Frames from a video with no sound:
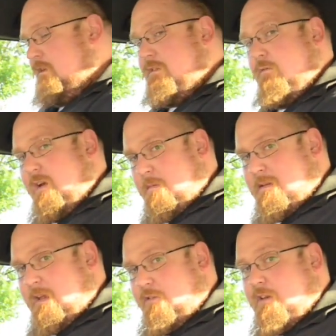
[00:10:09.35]
So
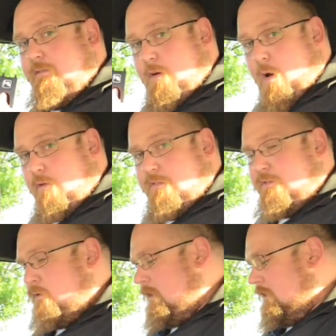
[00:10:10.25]
recommendation, if you are
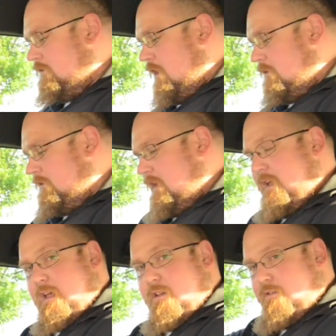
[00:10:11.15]
installing a child
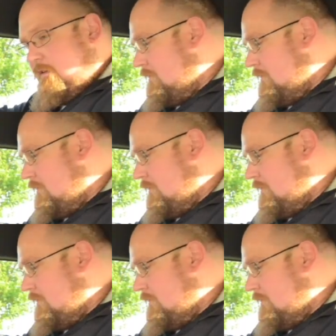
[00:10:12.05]
seat, just